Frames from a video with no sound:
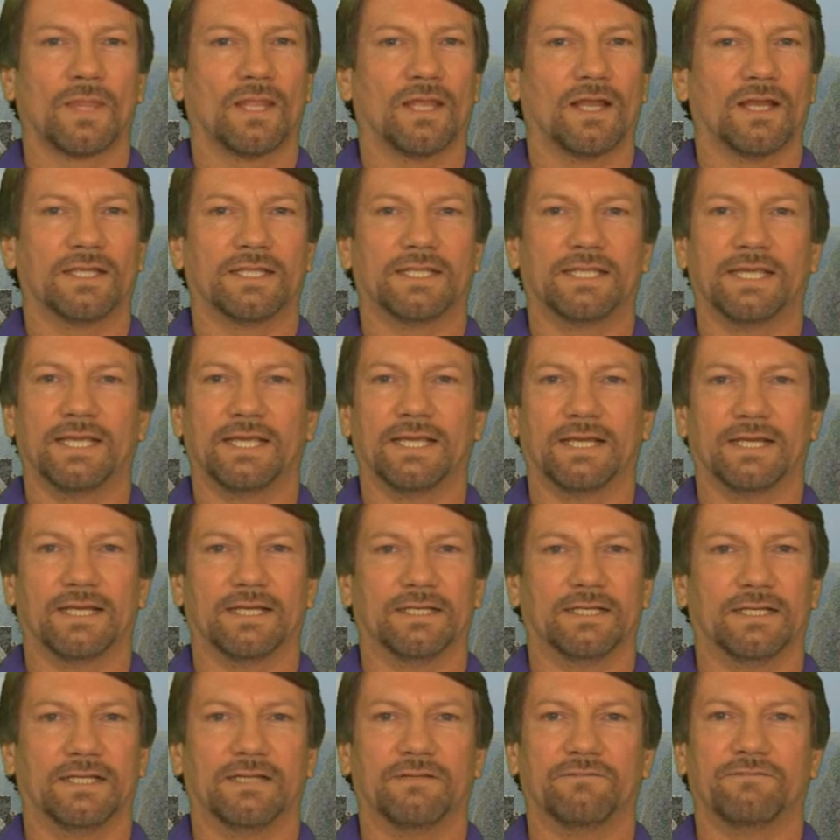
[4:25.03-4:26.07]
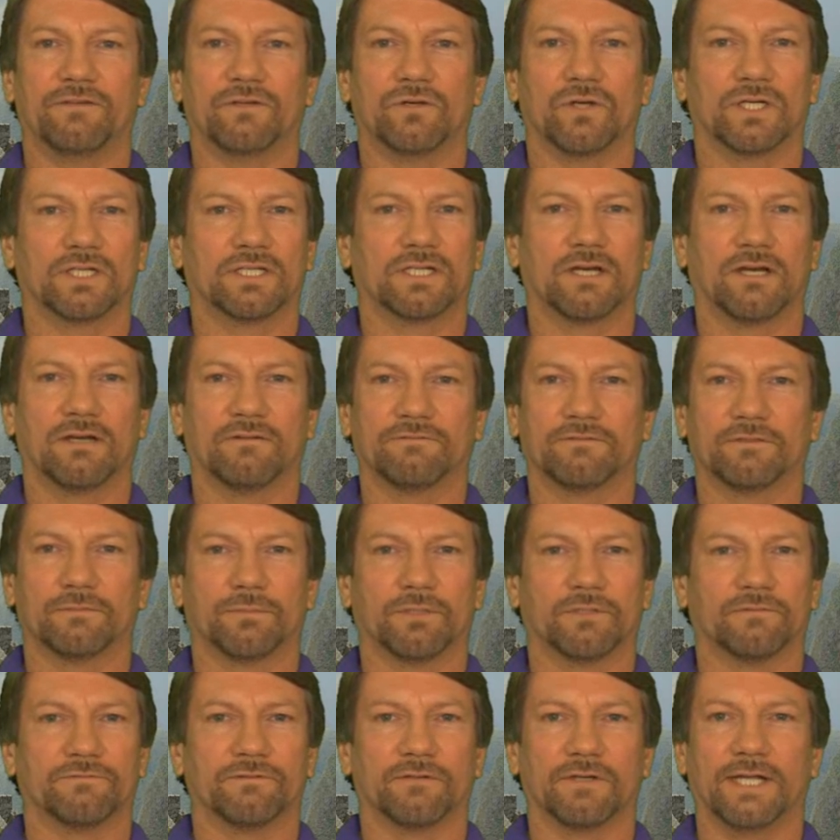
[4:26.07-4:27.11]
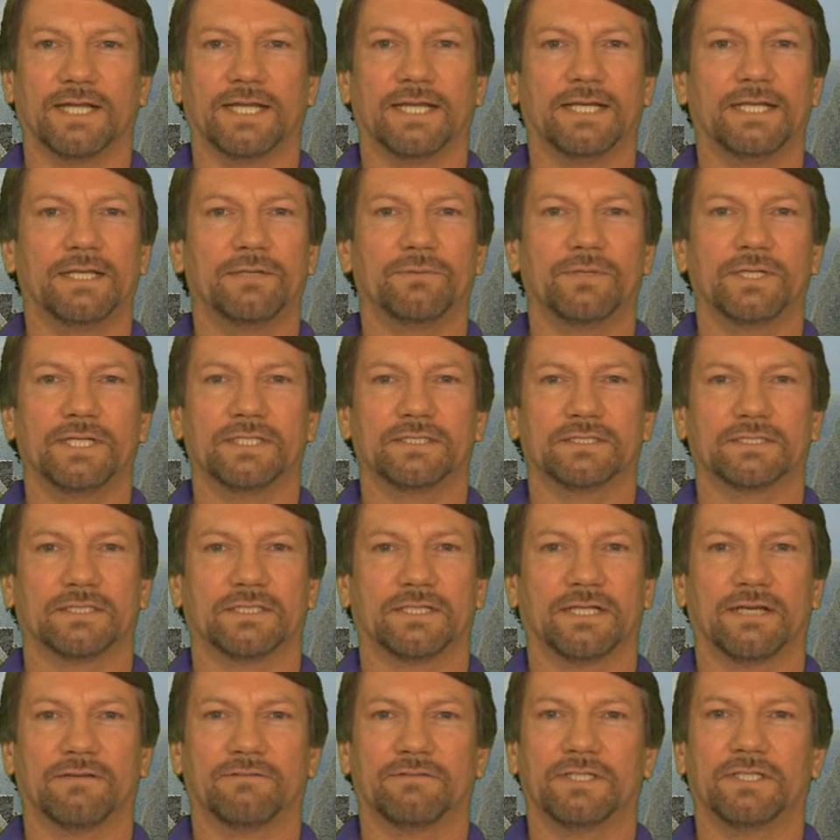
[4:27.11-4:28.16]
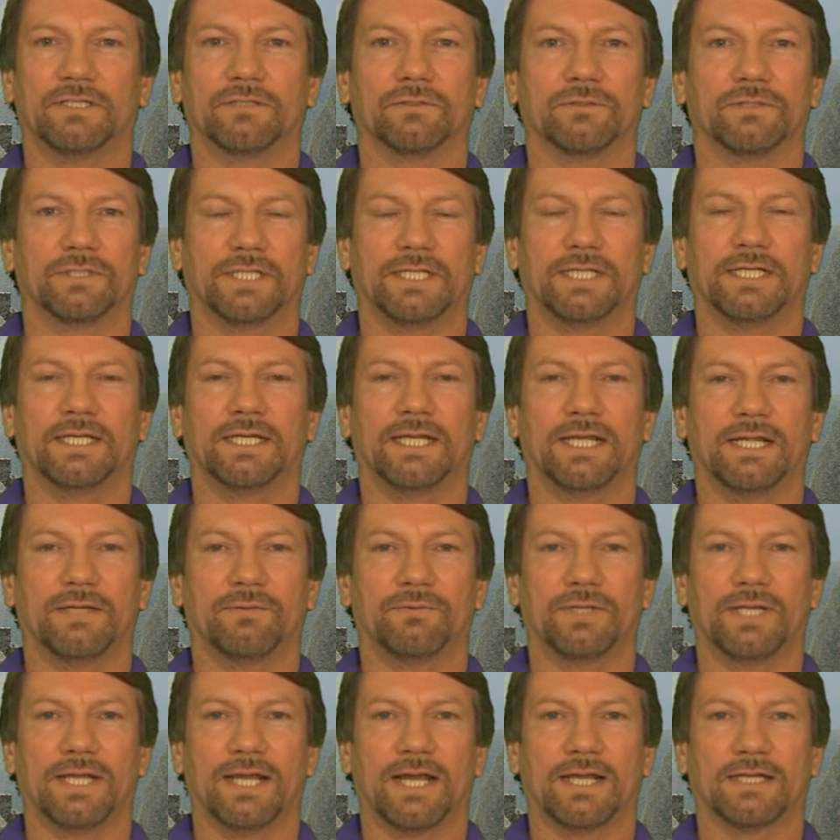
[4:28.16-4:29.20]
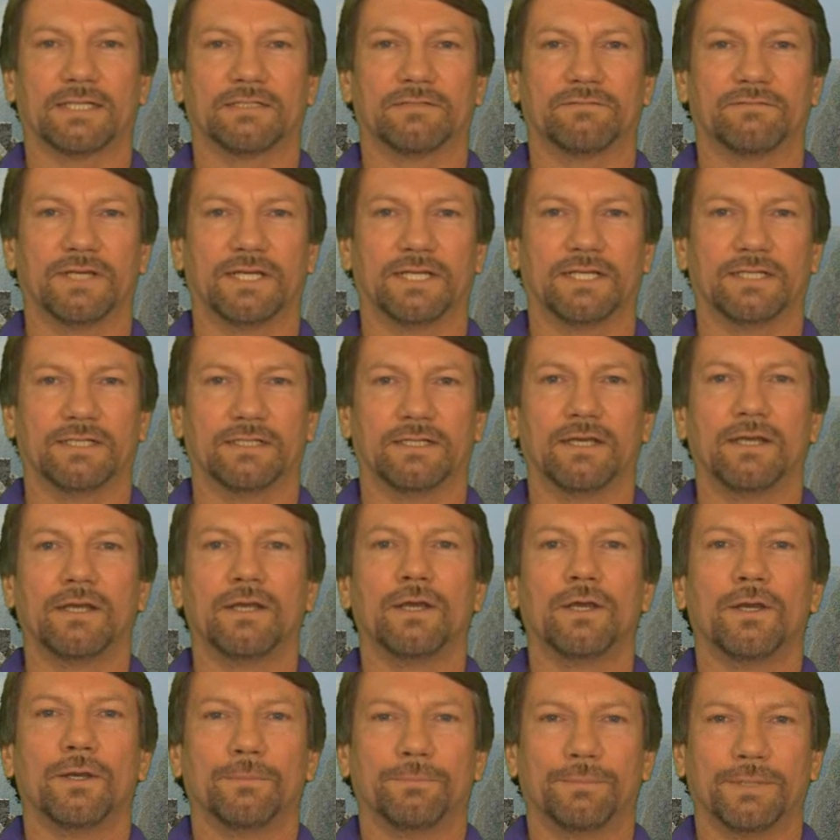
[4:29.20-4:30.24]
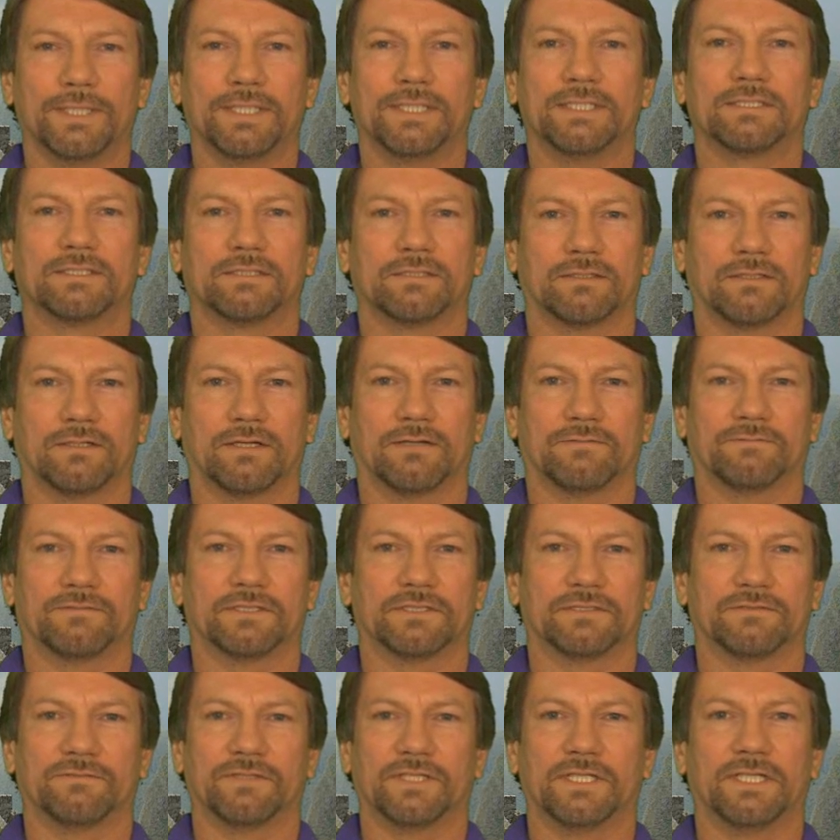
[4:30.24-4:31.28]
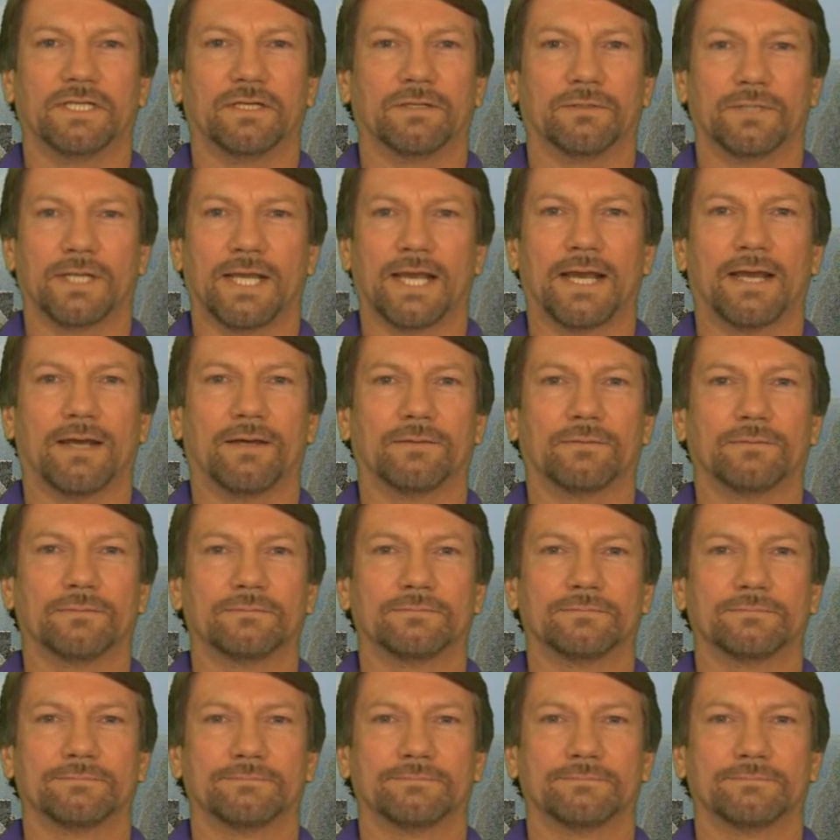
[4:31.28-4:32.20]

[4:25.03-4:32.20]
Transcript: Again, if you're uncomfortable for any reason having your DNA reactivated, please turn off this video now.